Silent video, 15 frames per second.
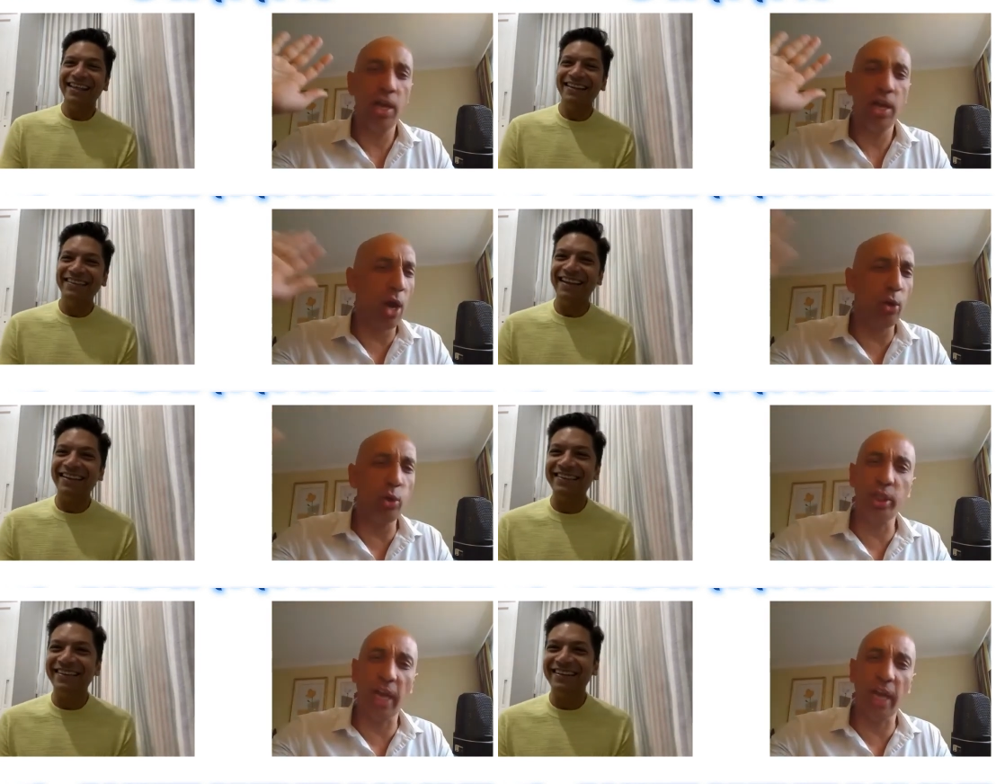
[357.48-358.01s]
Speaker 1: there,
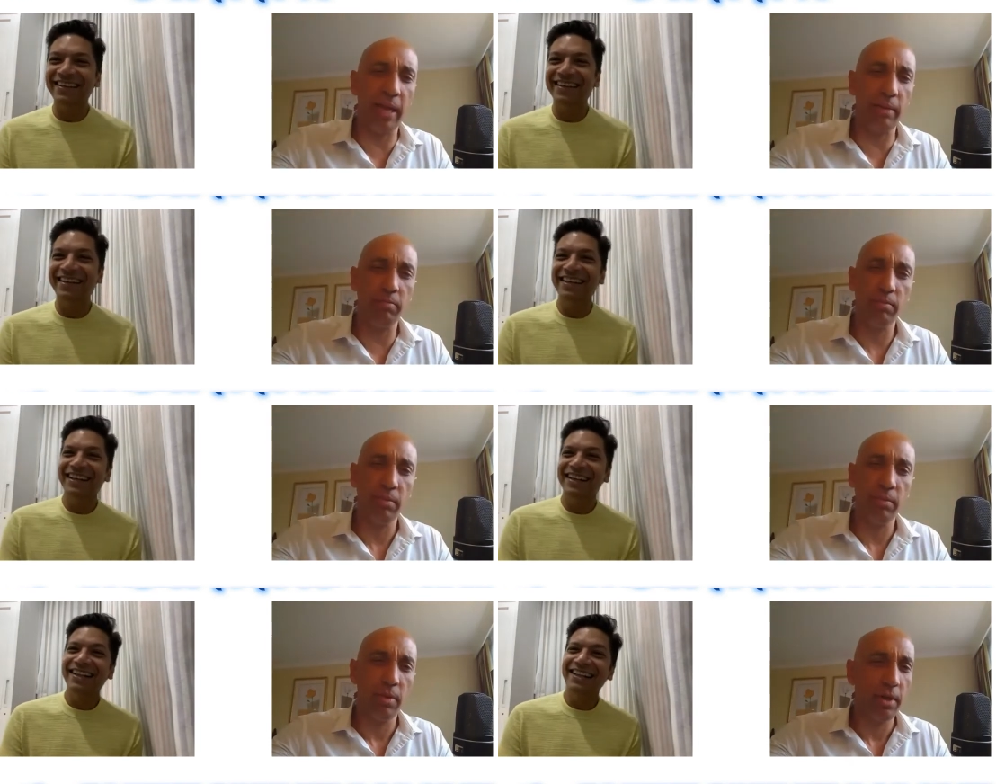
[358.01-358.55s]
no
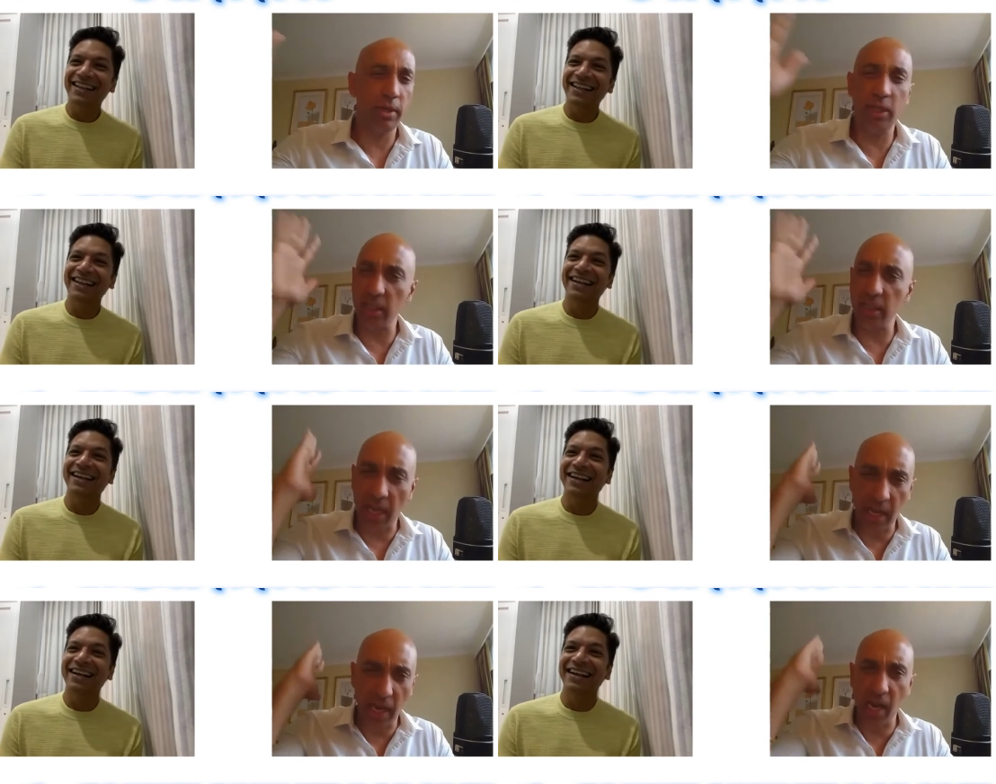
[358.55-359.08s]
shame, a...
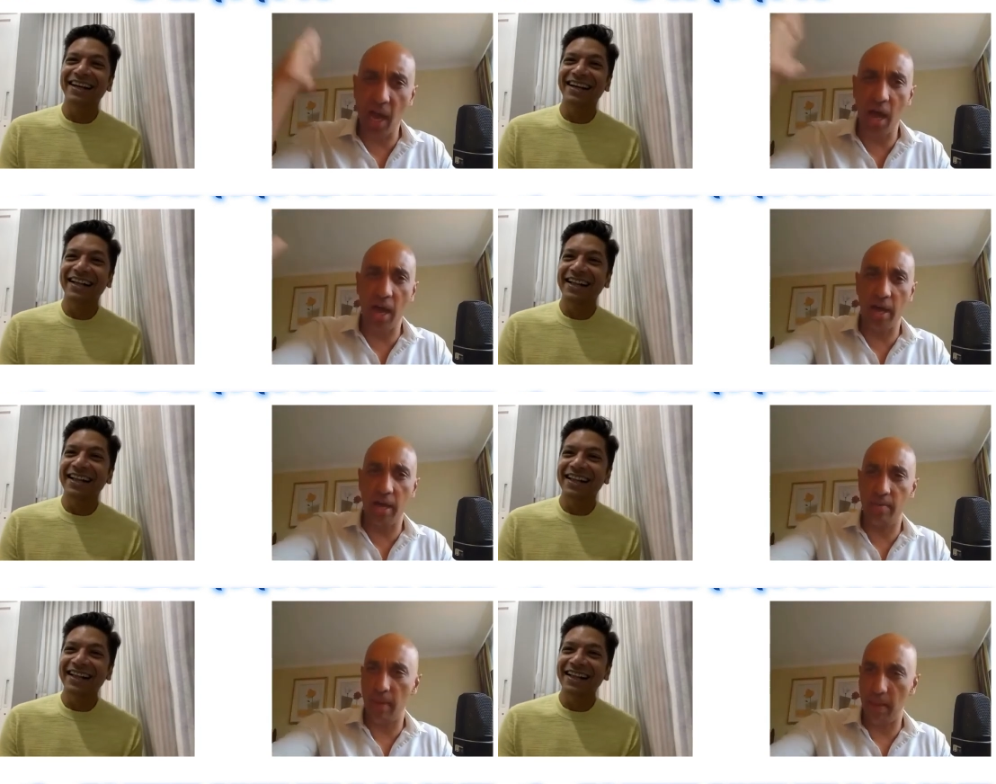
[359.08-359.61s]
just like a
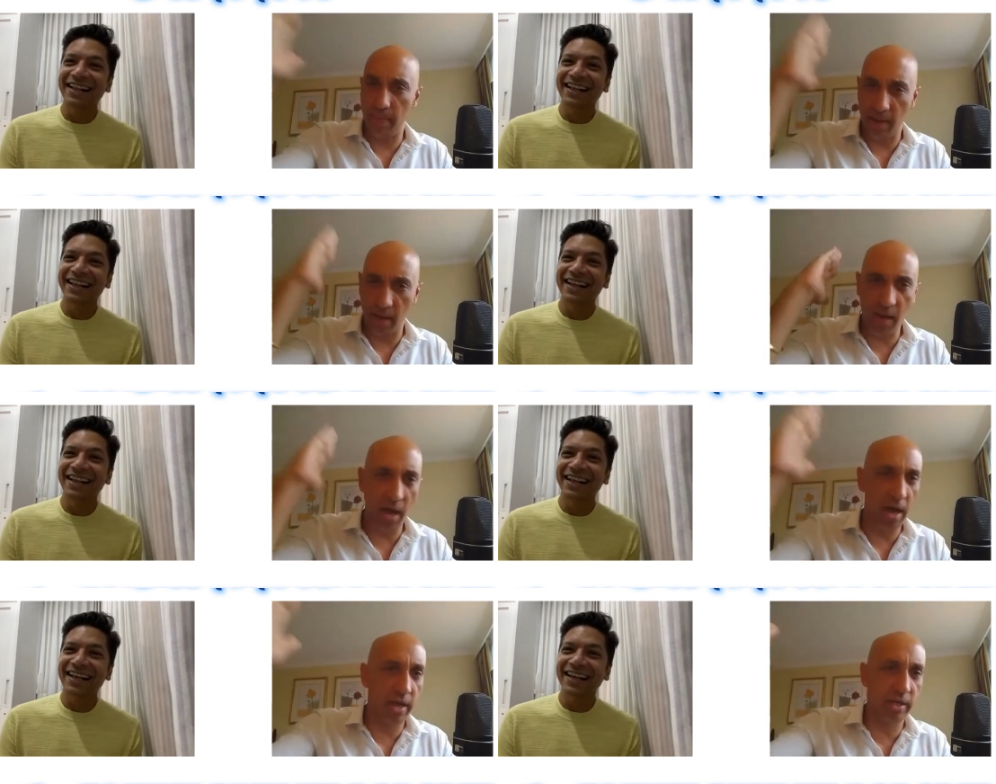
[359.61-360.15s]
curtain, maybe a
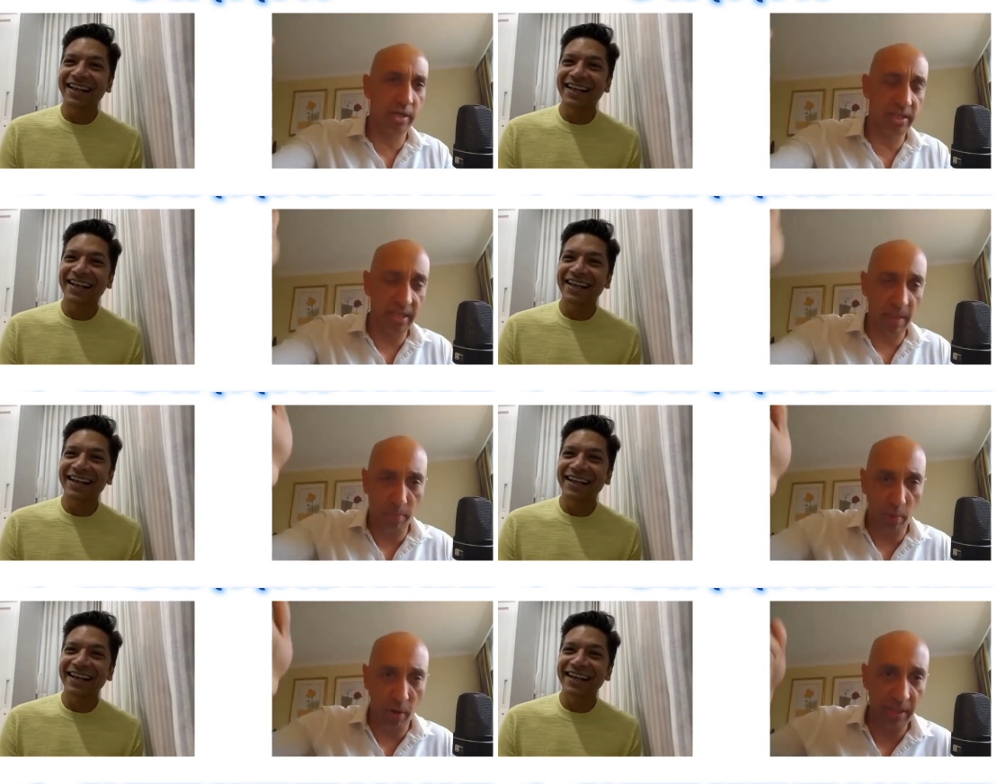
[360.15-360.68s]
curtain to
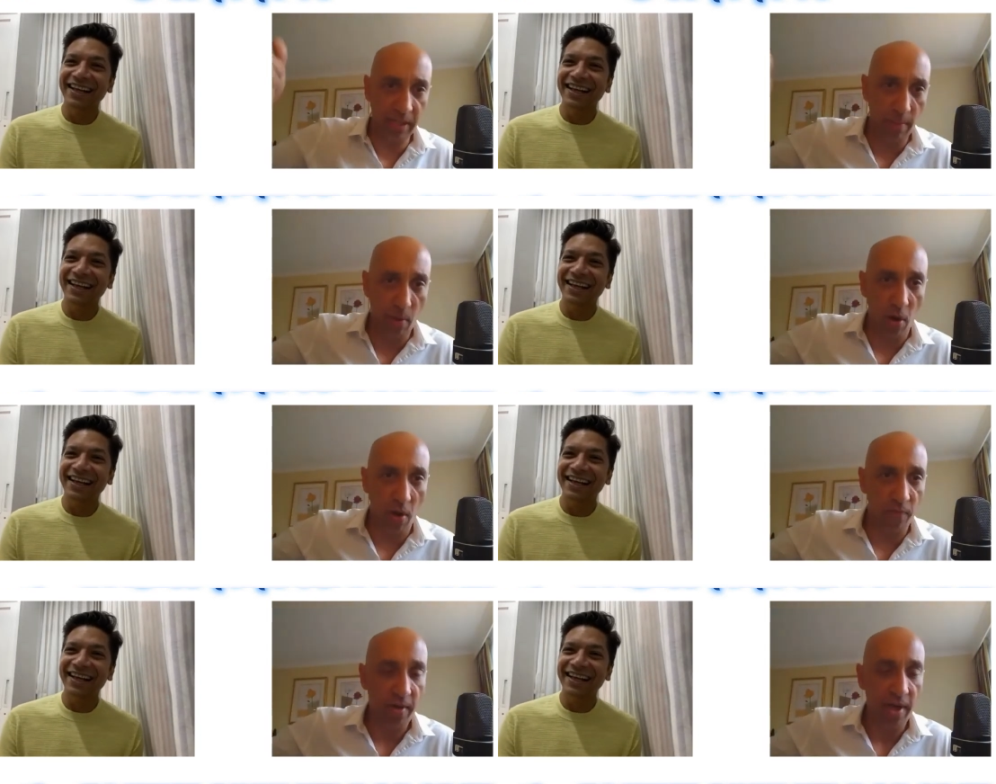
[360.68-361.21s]
separate them
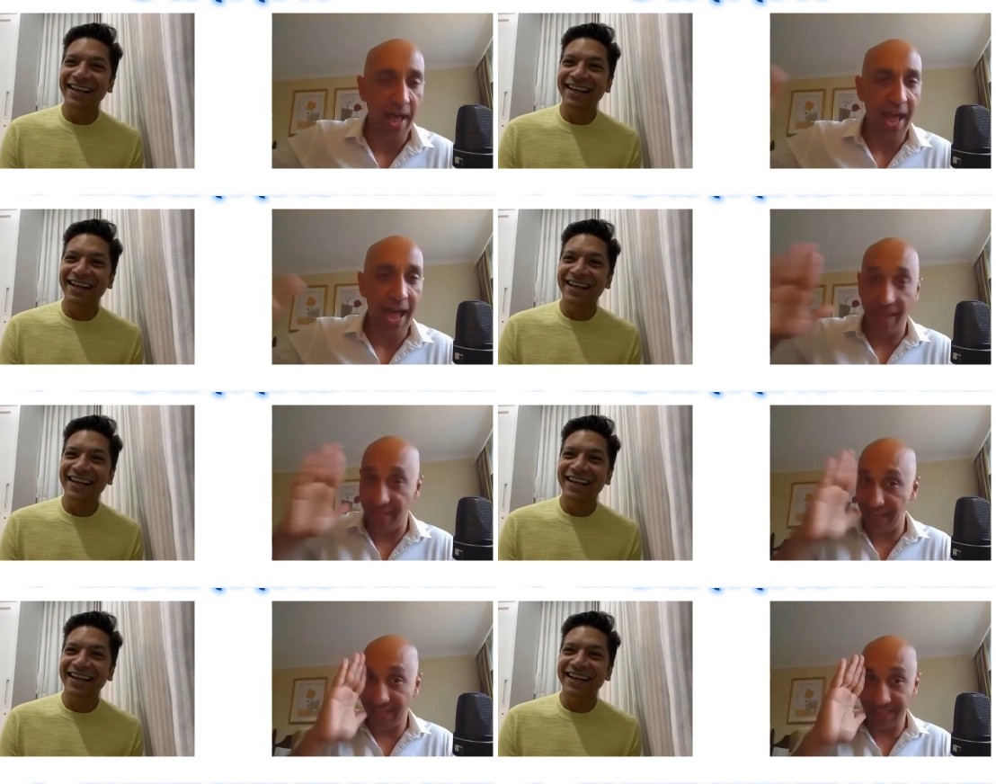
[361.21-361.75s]
off,
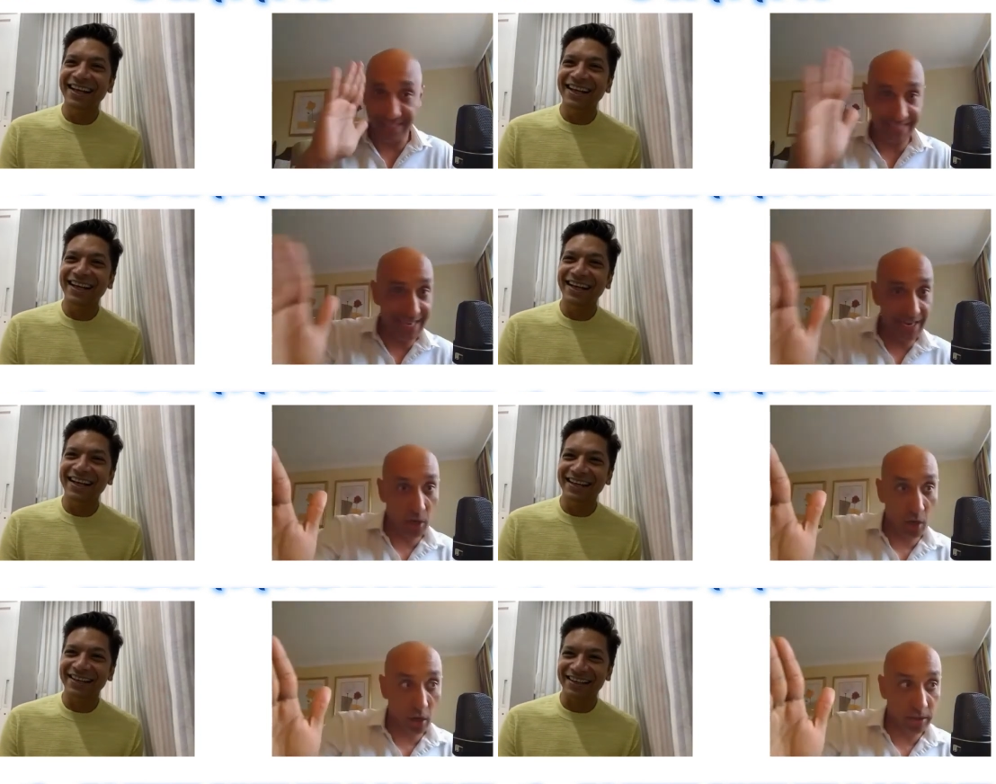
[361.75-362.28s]
and they can
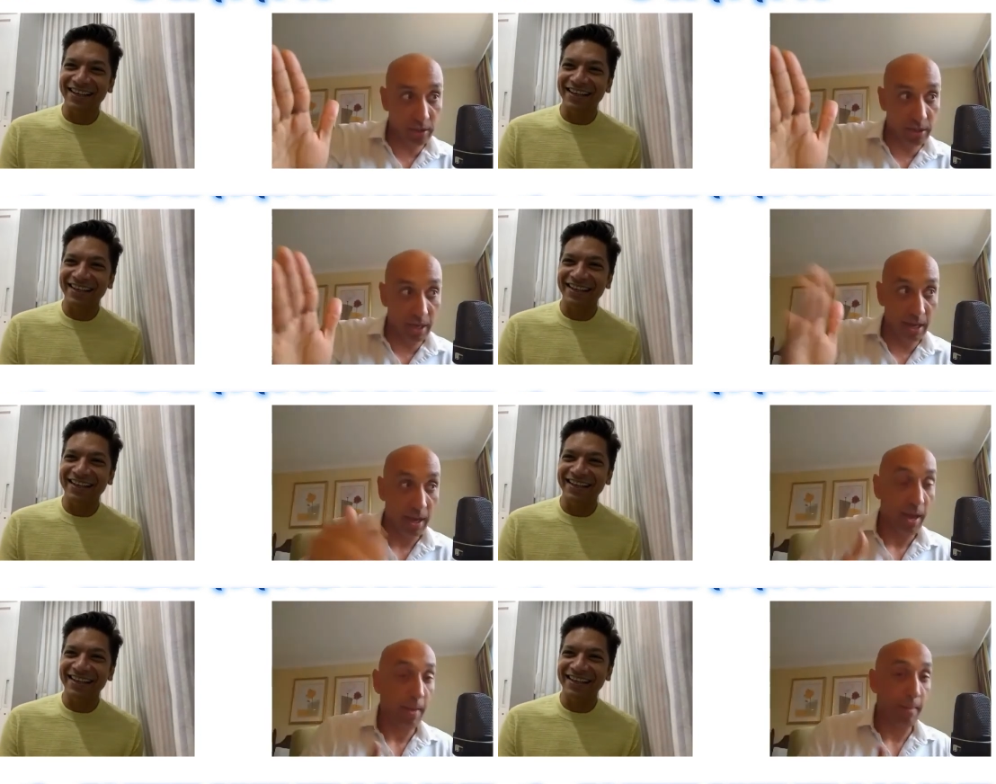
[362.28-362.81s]
see the concert,
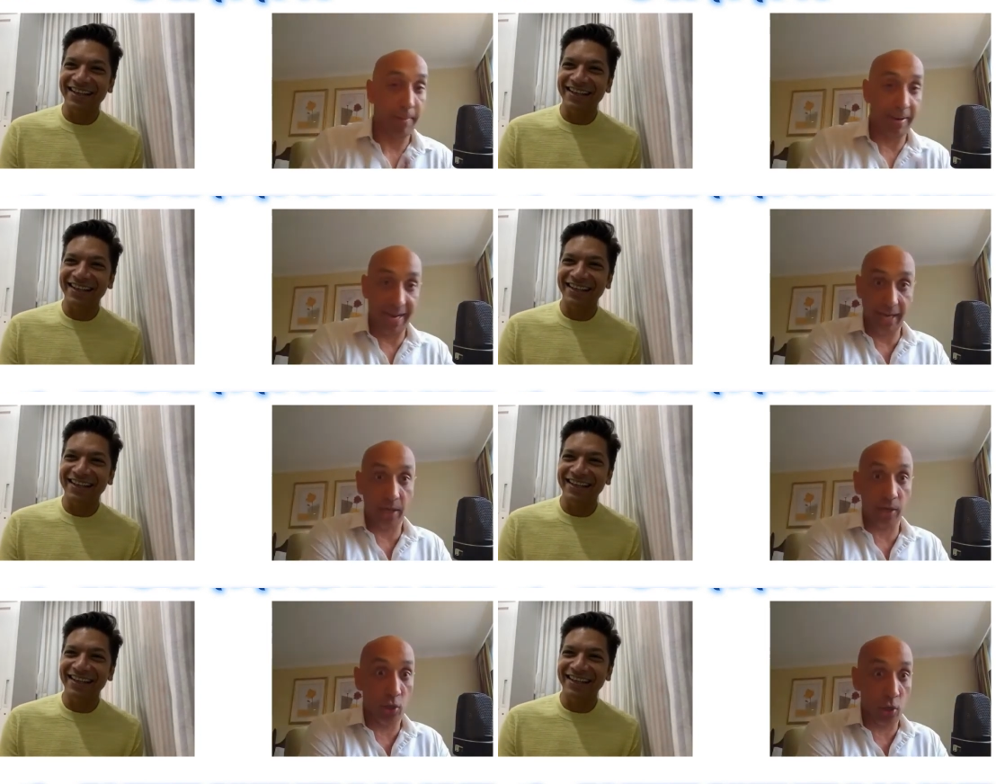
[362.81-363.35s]
okay. but
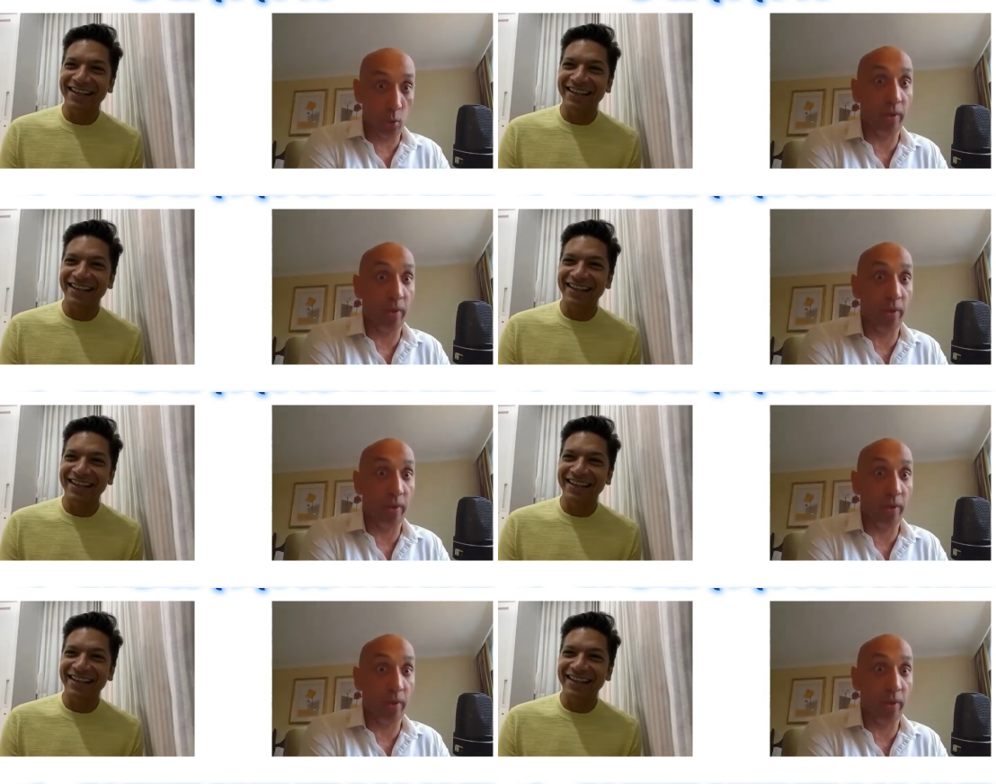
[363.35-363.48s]
they can do